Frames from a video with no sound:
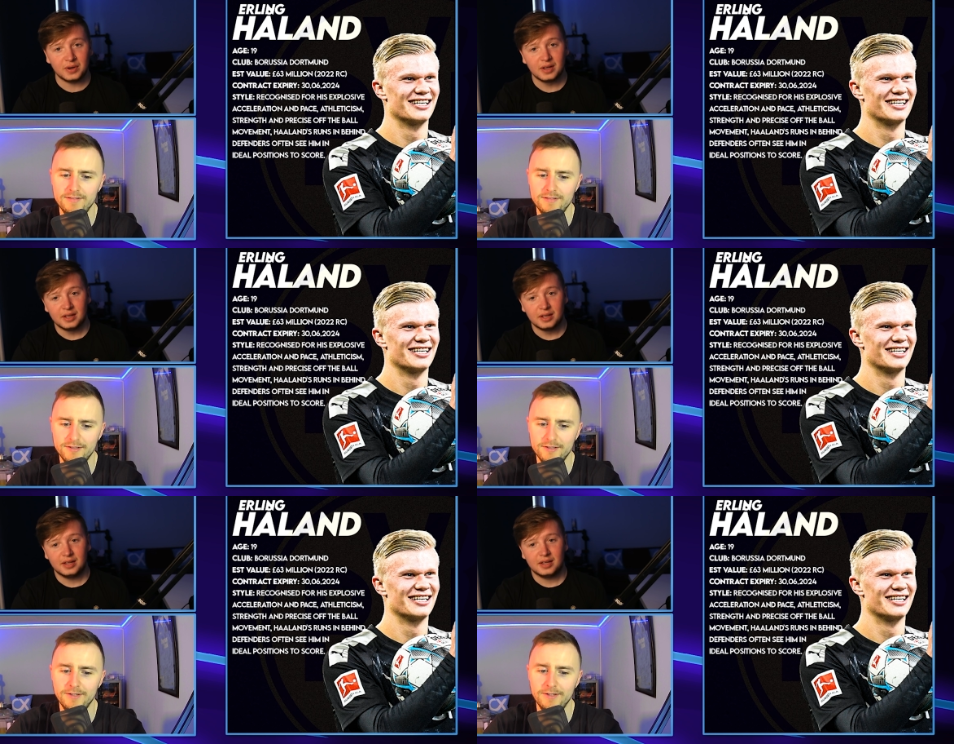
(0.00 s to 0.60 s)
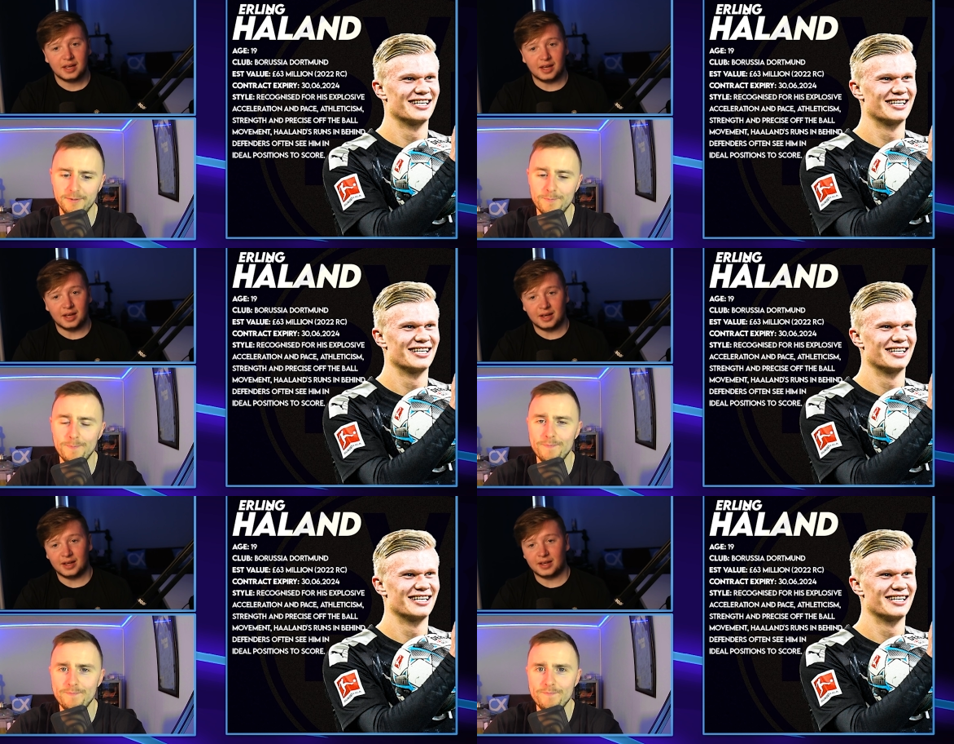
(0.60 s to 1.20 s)
Speaker 1: Yeah,
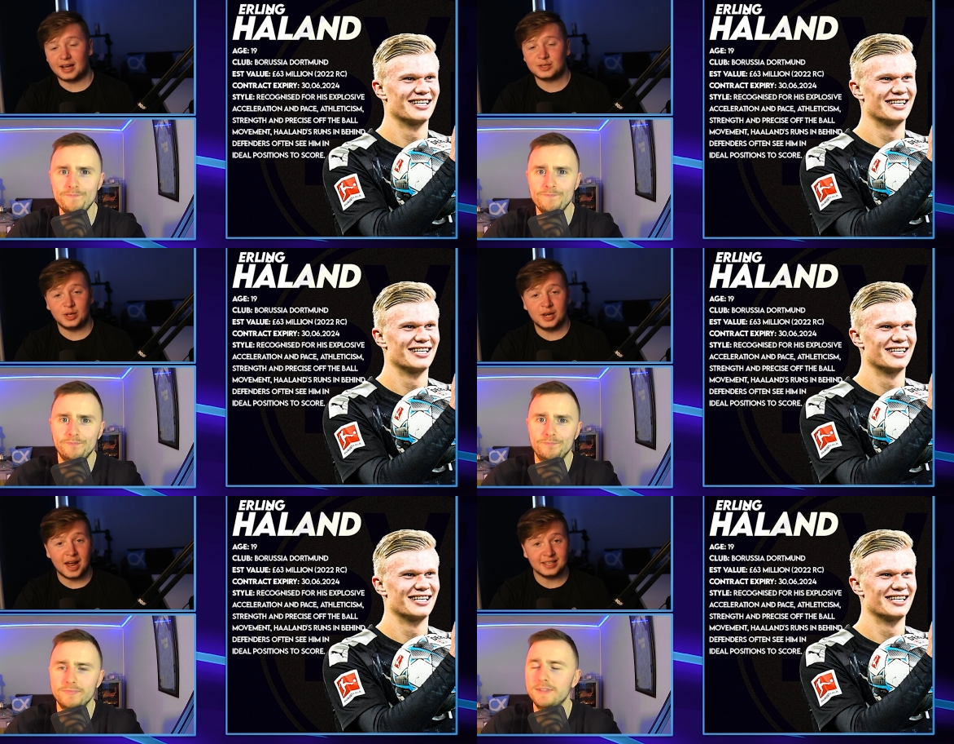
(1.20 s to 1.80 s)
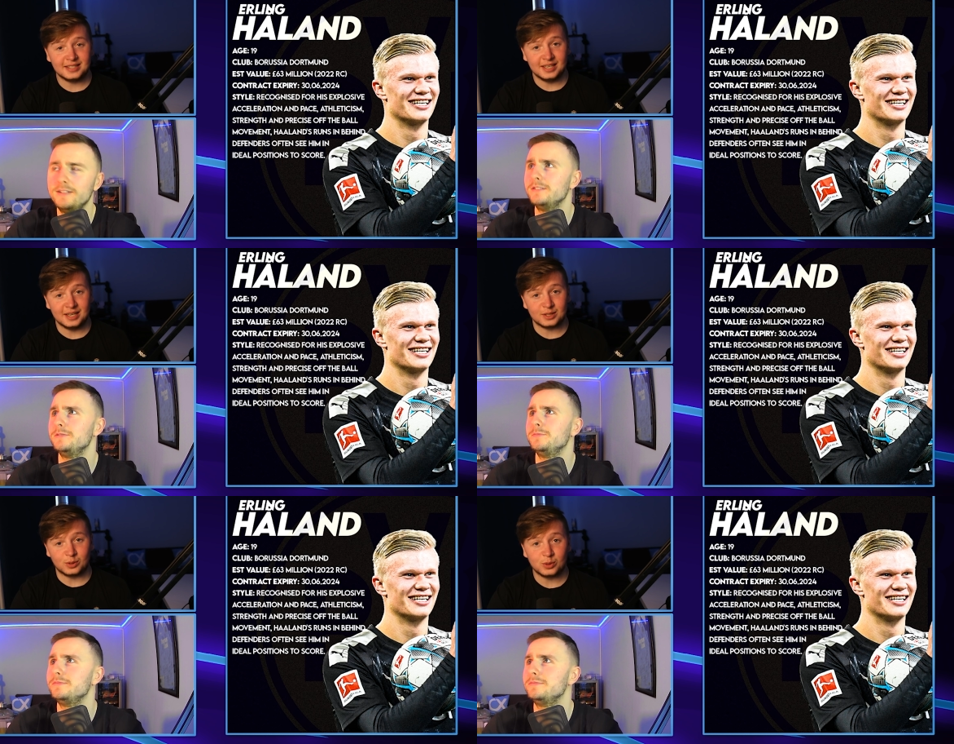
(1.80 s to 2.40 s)
yeah. Uh, guy's only 19
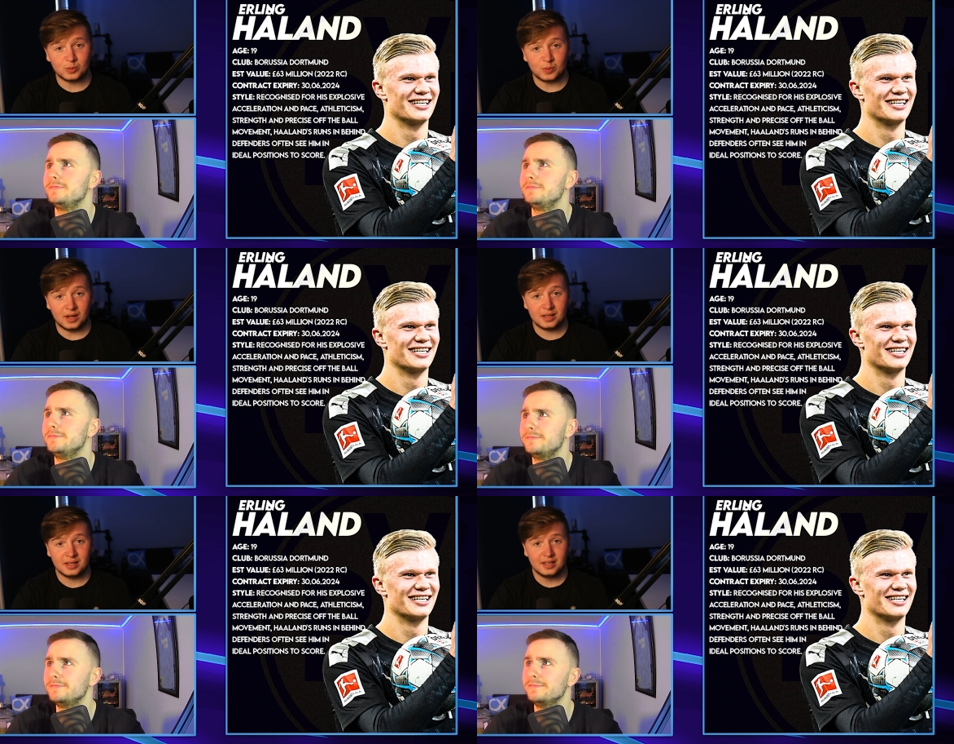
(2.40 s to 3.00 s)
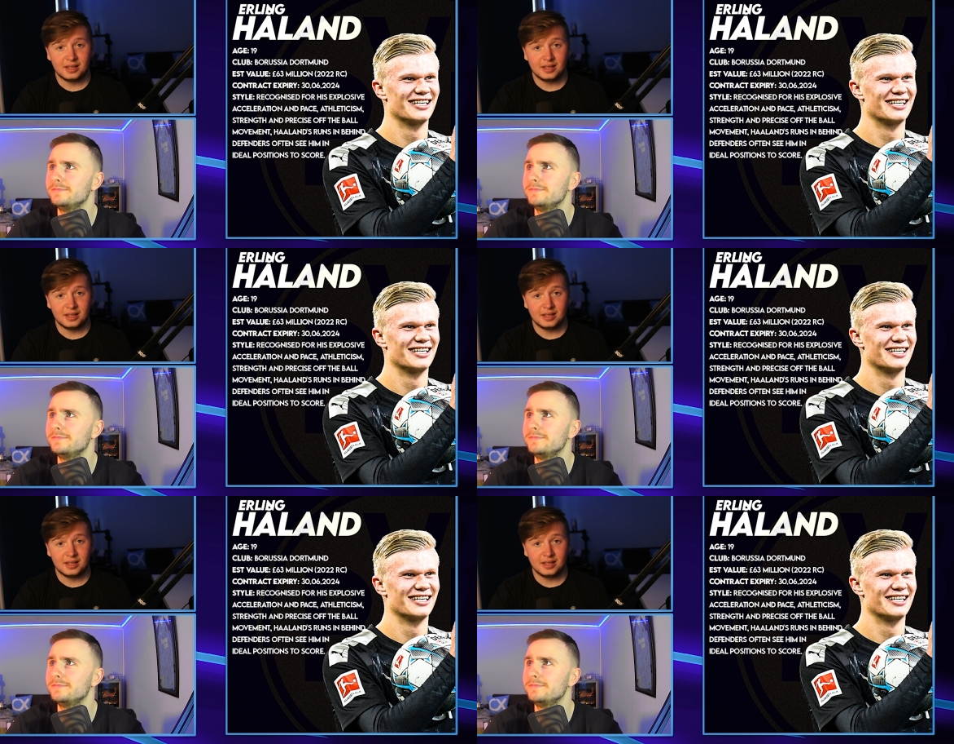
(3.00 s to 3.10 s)
years old as well.